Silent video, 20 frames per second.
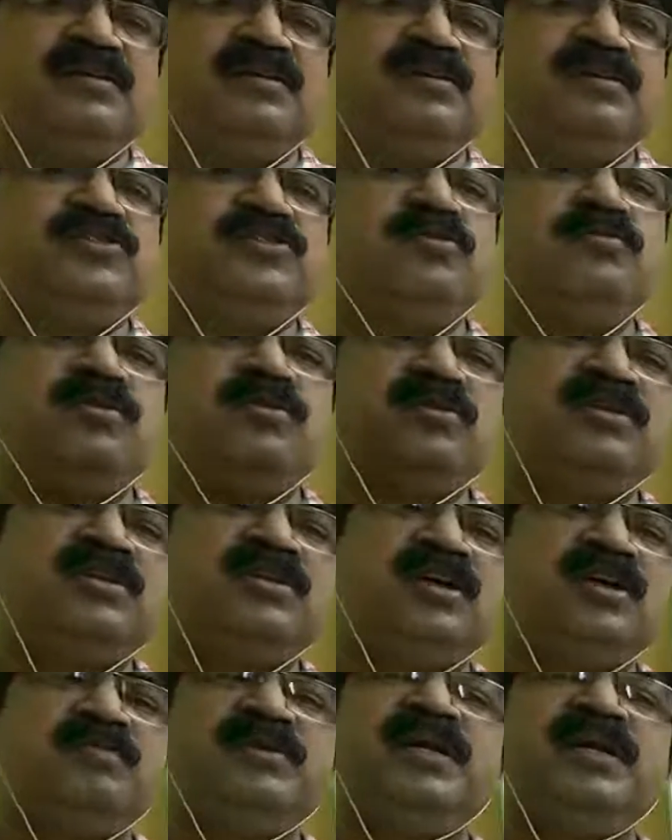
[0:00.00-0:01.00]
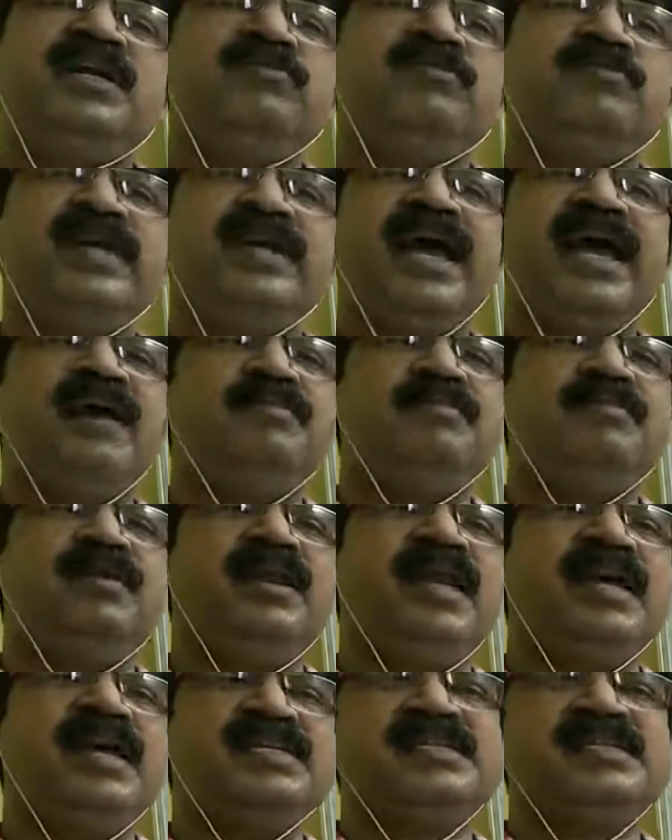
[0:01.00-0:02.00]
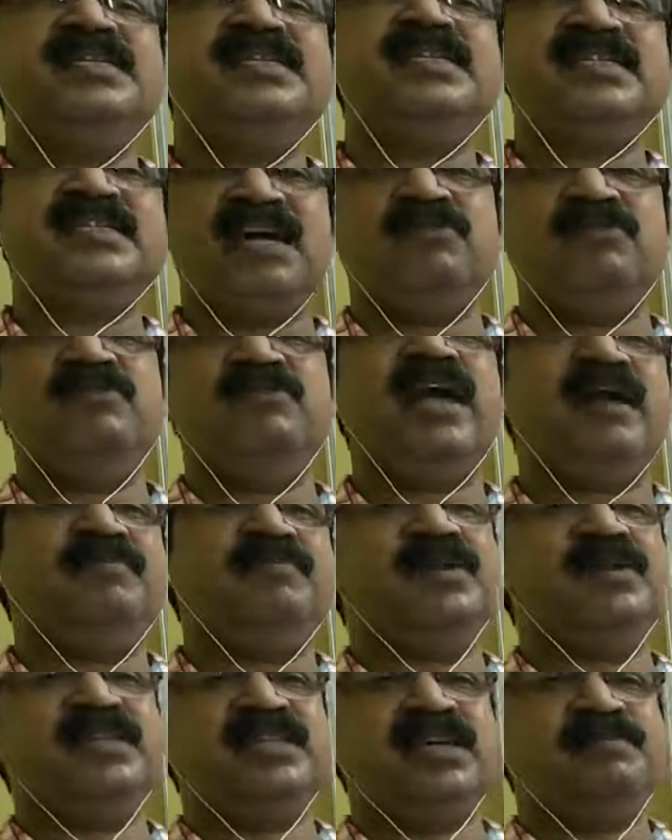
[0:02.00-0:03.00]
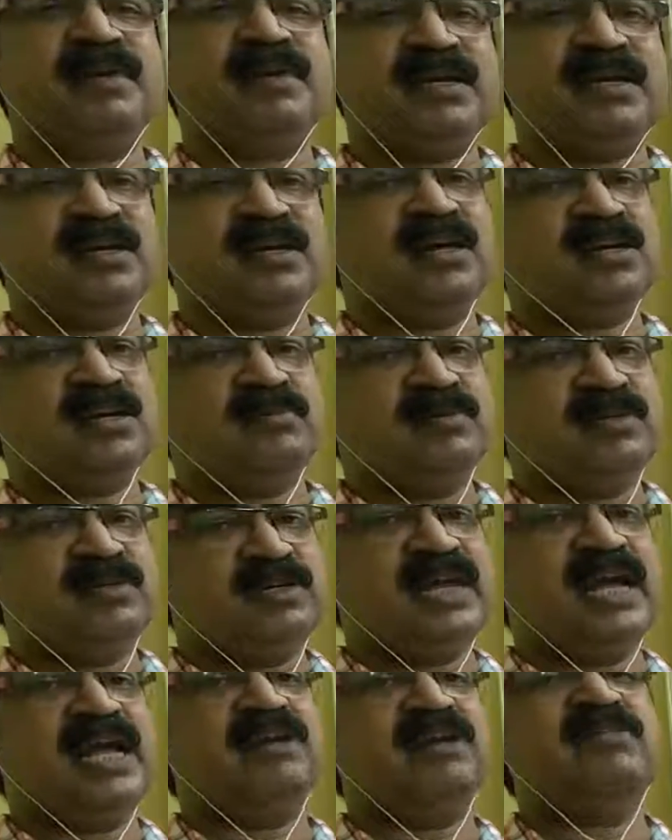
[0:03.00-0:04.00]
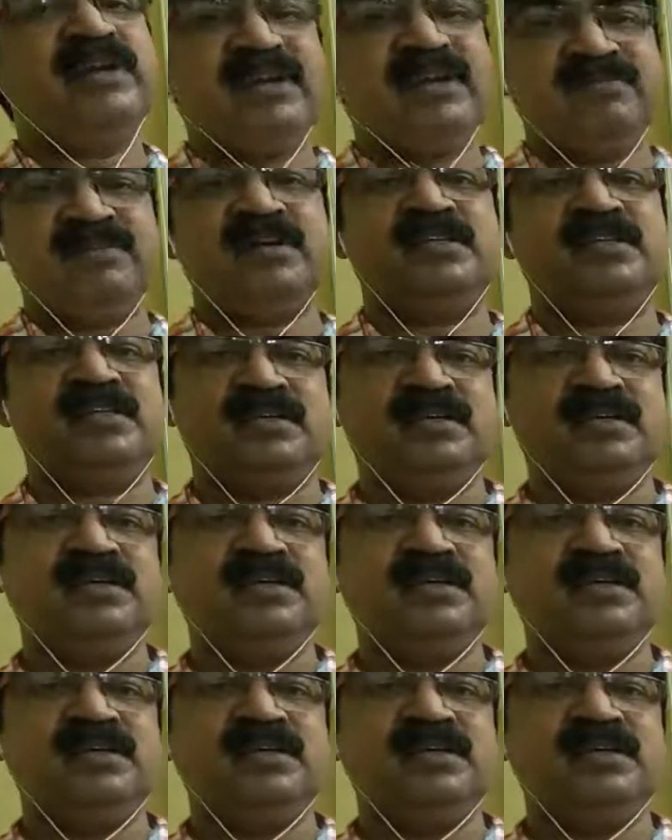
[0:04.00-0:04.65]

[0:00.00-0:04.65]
So more the commodity we have, less desire we have for that particular commodity acquire it further.